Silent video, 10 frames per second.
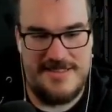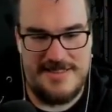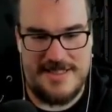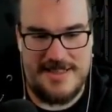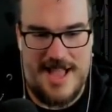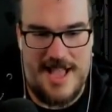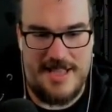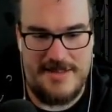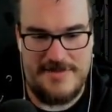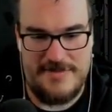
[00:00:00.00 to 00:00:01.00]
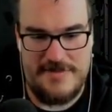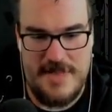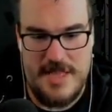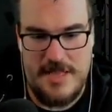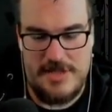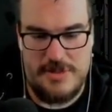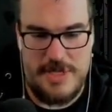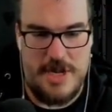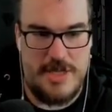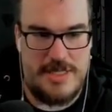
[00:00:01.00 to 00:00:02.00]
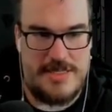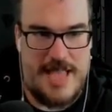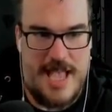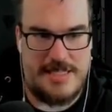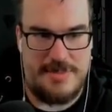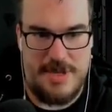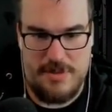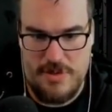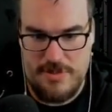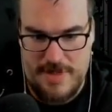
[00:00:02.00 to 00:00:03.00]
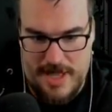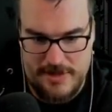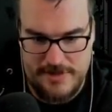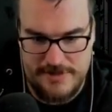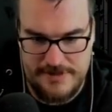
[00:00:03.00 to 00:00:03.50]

The lie. So we know that this has to be a room battle.